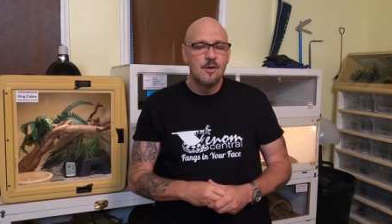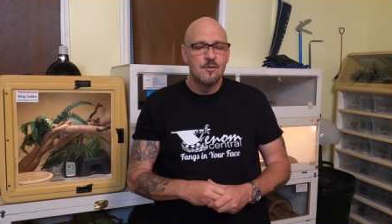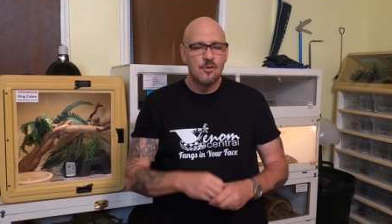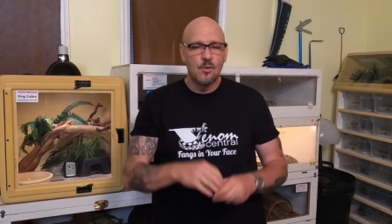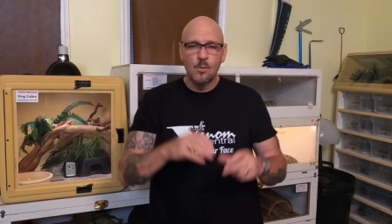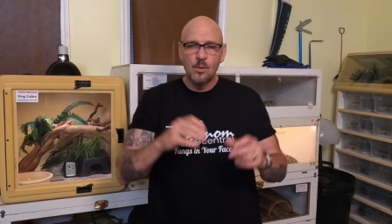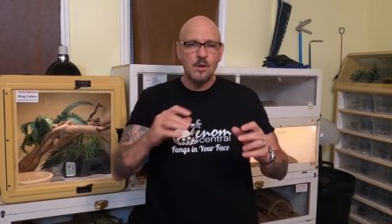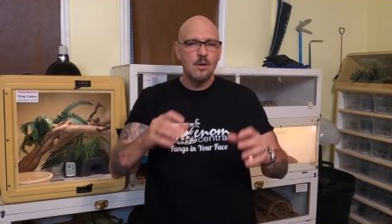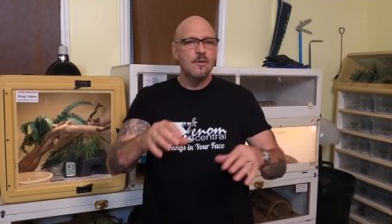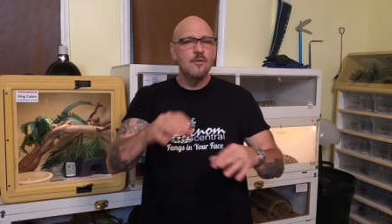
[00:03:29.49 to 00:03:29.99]

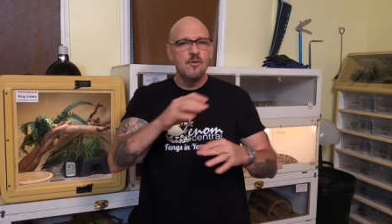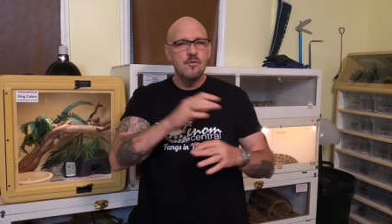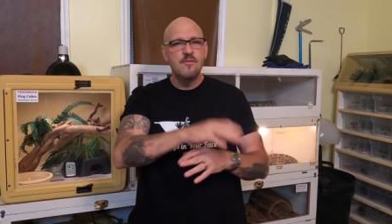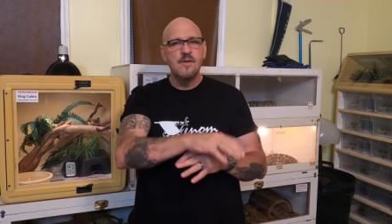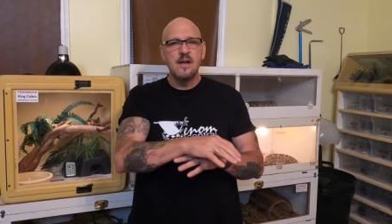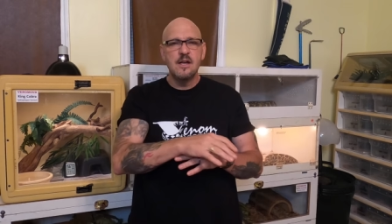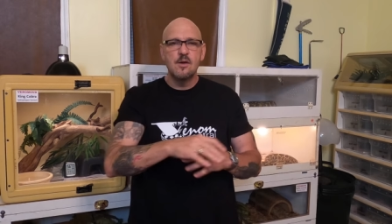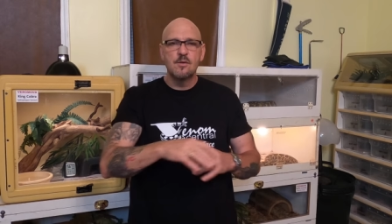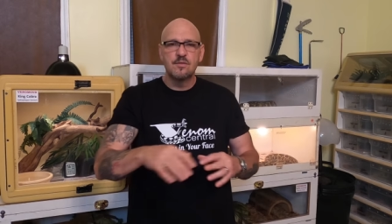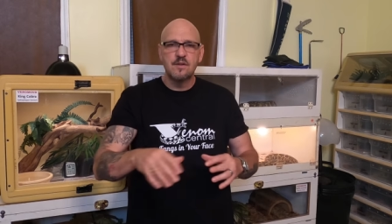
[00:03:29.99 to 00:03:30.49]
So we're going to
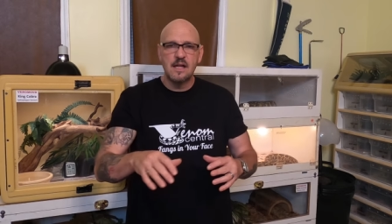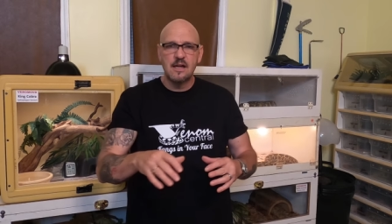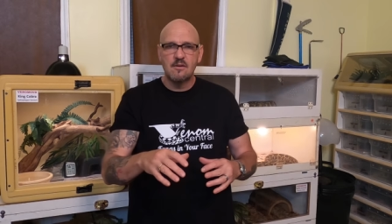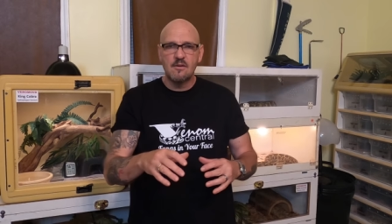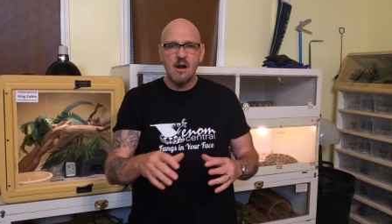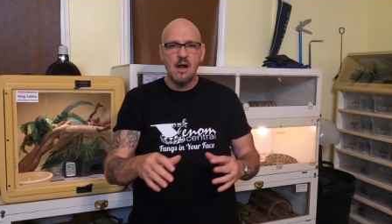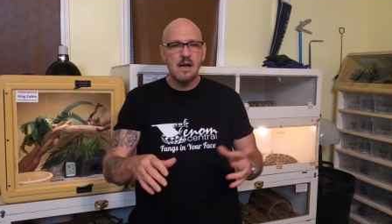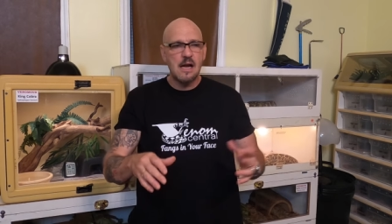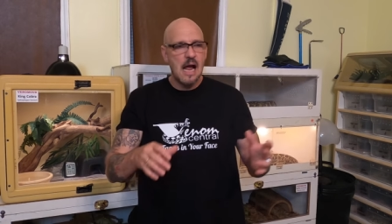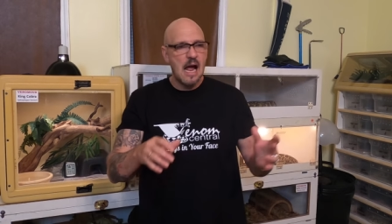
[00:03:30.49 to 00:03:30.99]
do videos
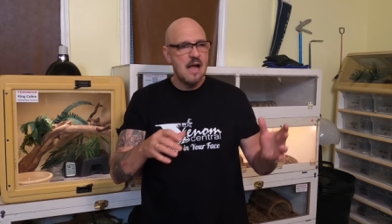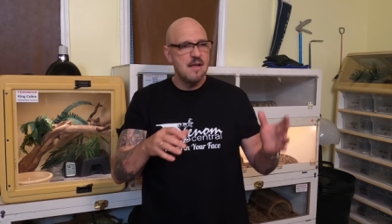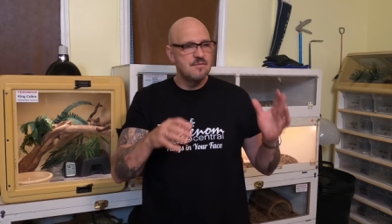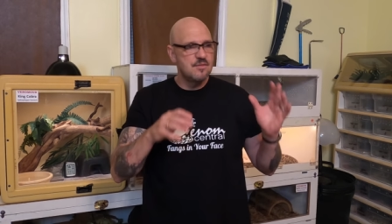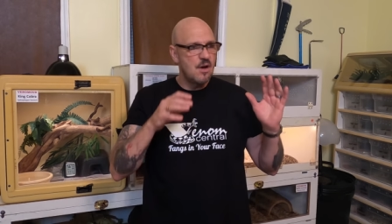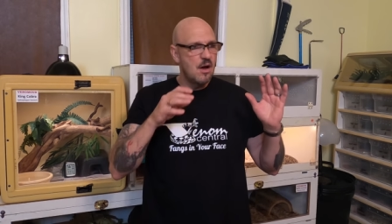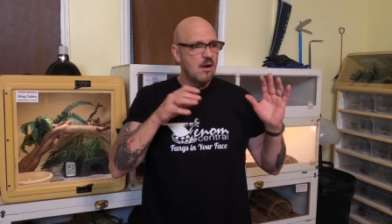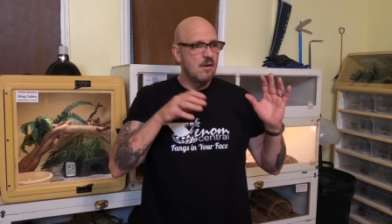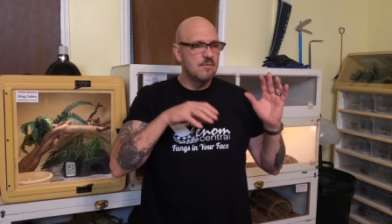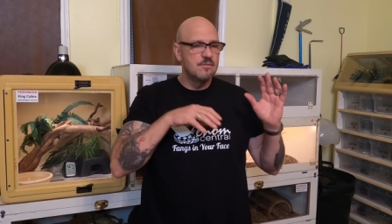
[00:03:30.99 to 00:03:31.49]
later on,
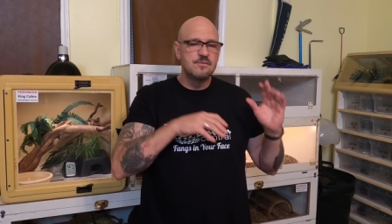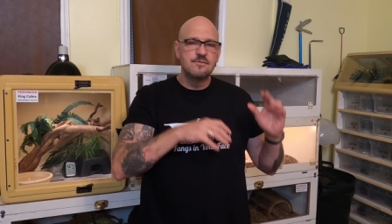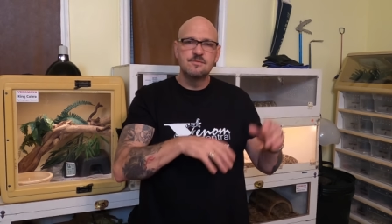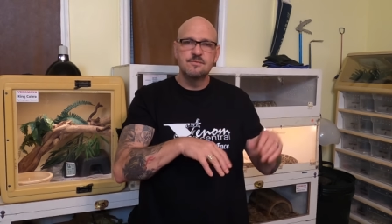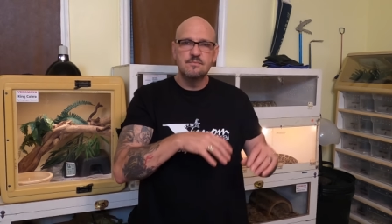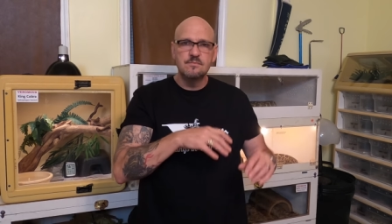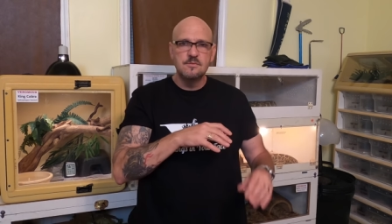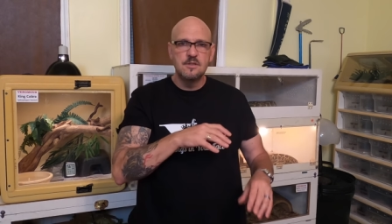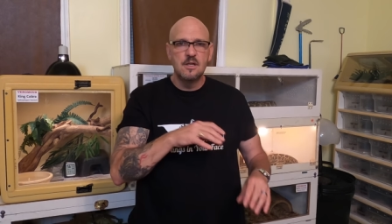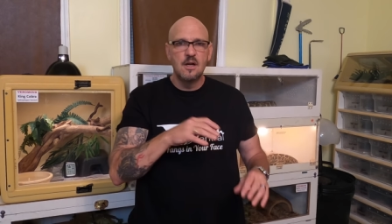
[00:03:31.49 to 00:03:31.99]
guys, of,
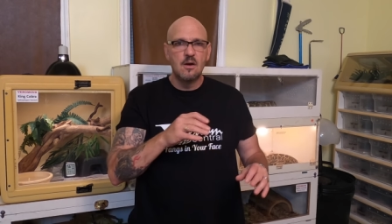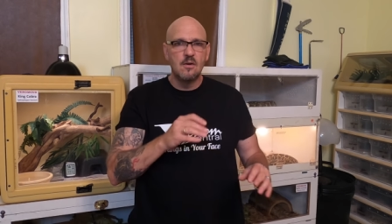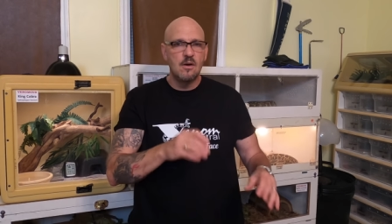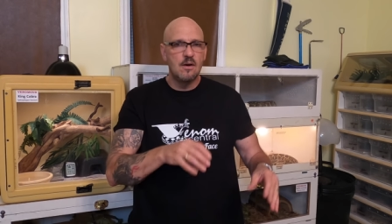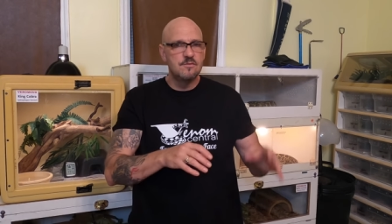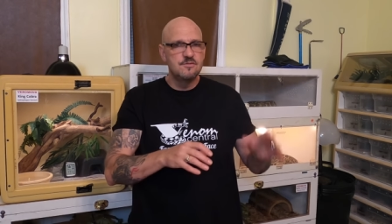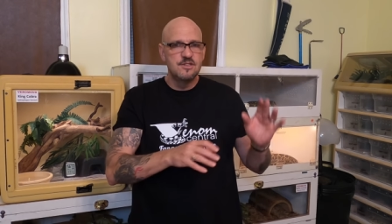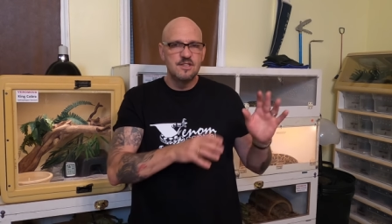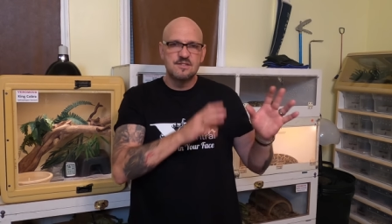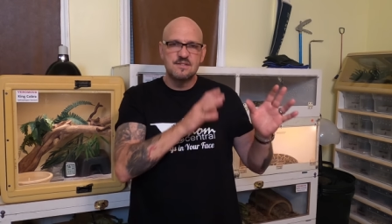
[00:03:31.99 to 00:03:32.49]
you
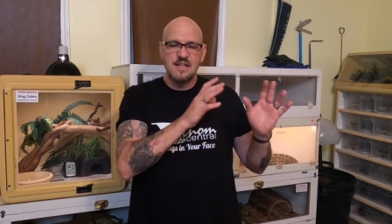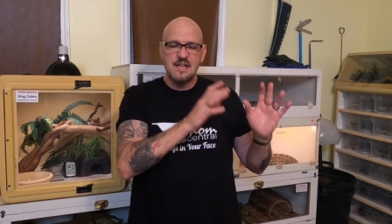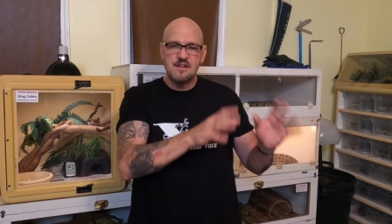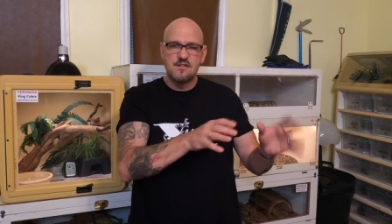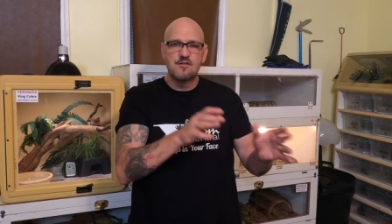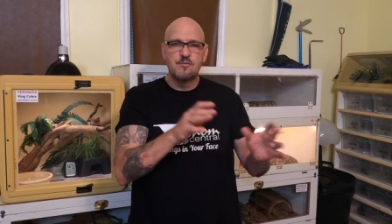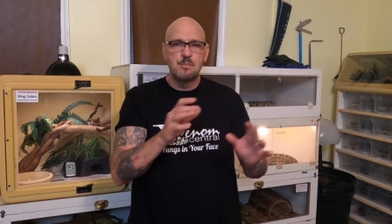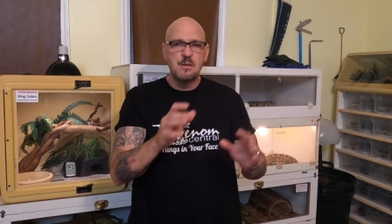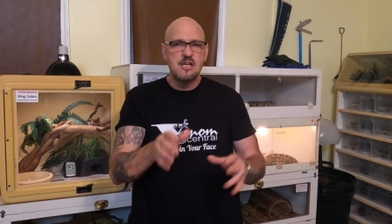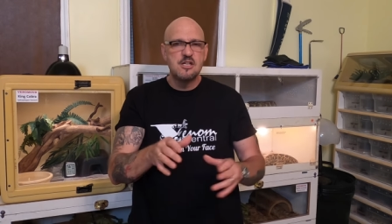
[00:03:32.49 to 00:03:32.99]
know, of just
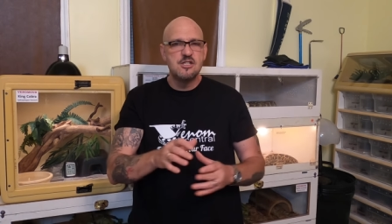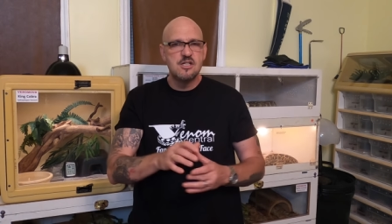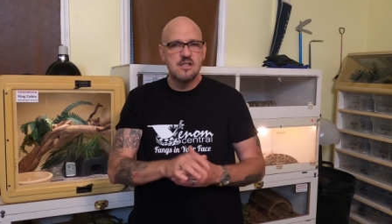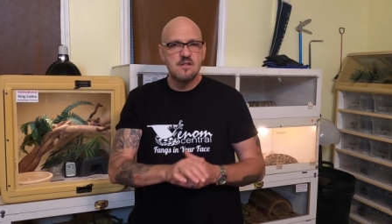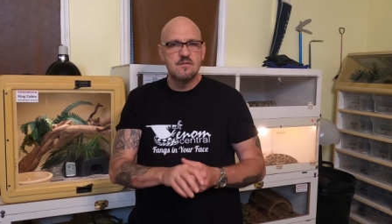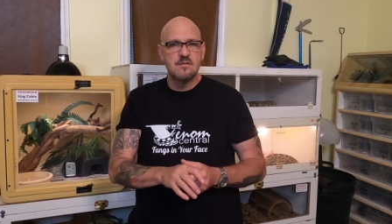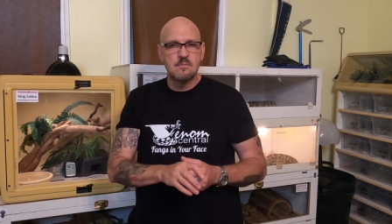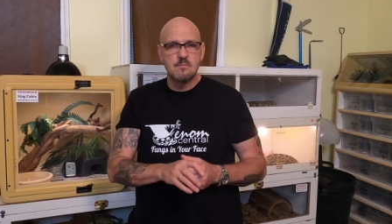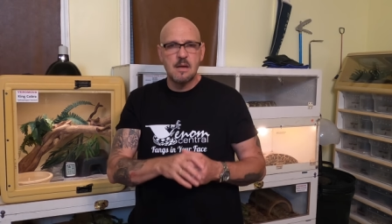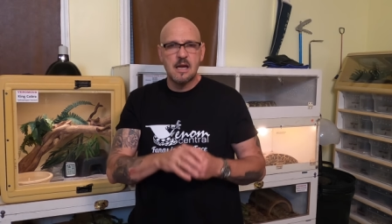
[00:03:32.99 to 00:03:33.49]
each
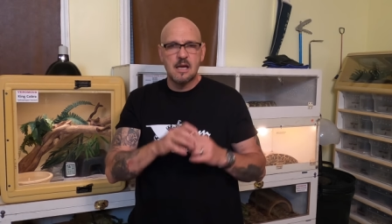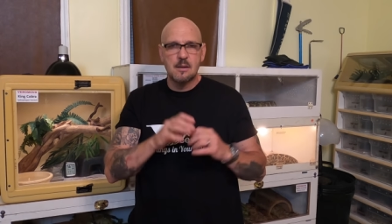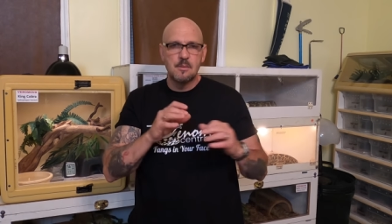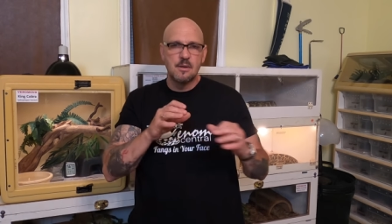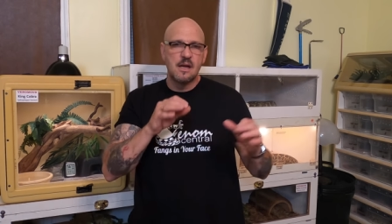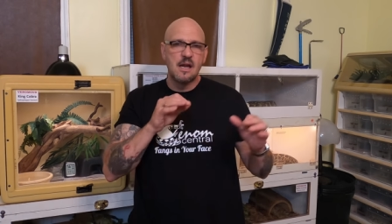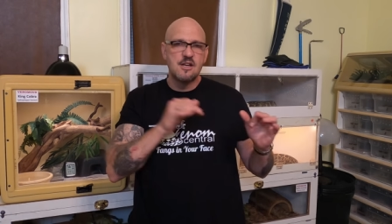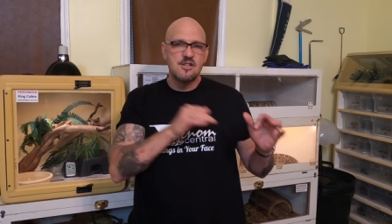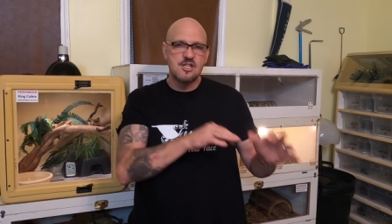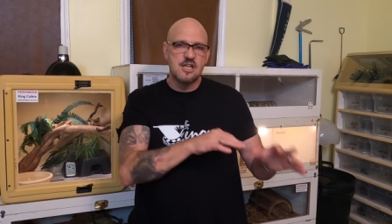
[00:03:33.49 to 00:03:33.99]
species and make
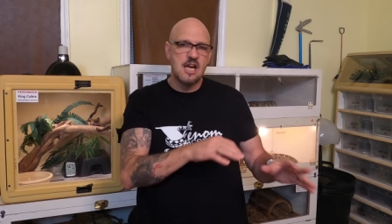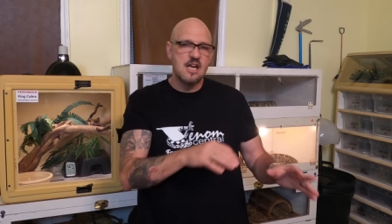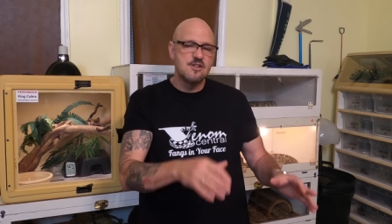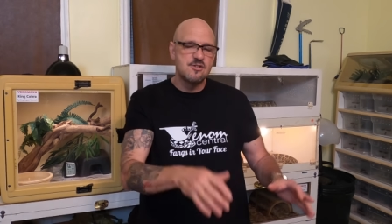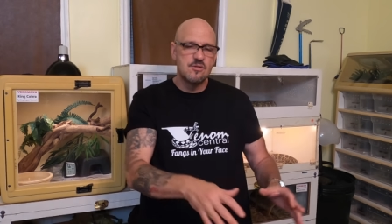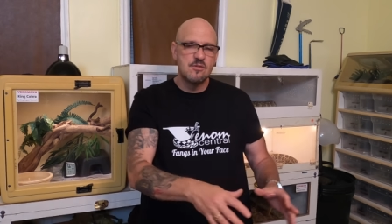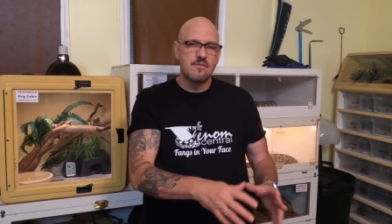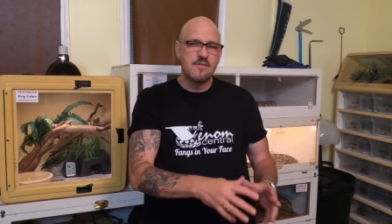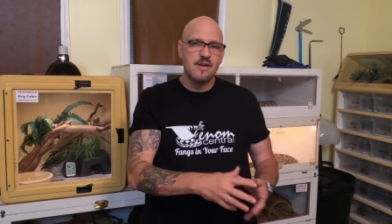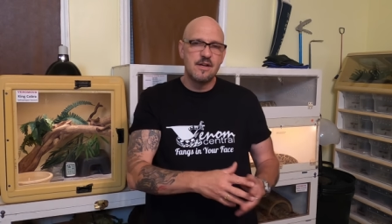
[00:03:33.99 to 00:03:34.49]
them an
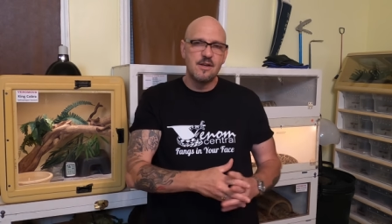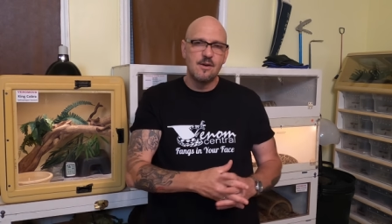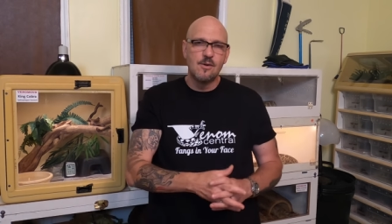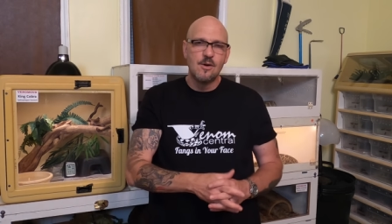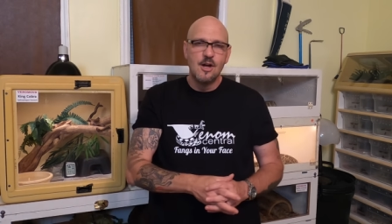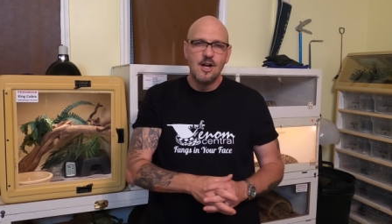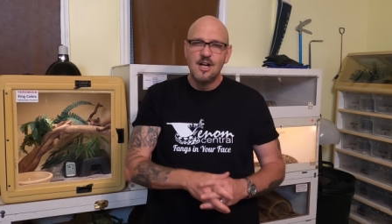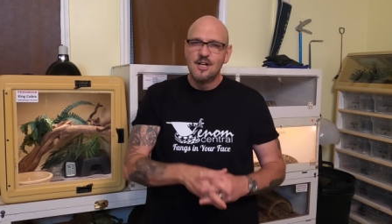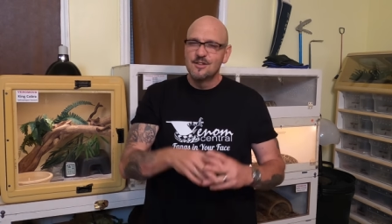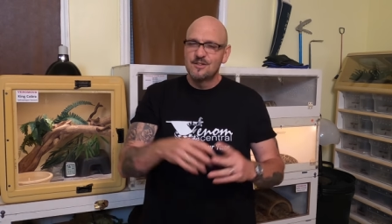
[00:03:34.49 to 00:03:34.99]
educational
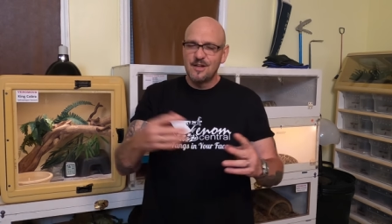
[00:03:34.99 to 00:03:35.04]
video.